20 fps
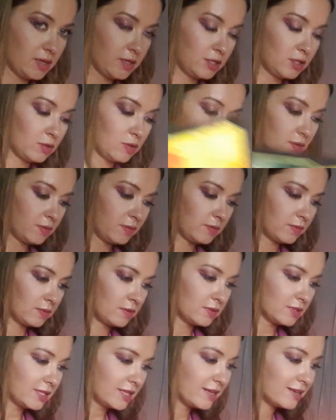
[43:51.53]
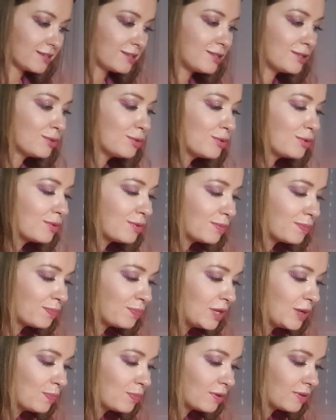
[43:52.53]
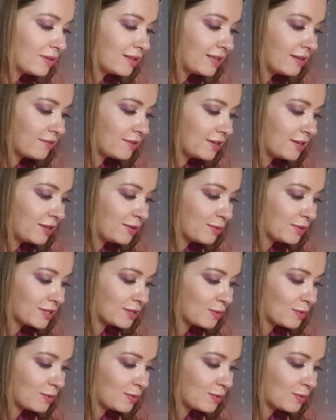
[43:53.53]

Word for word: So there's like two people live in you.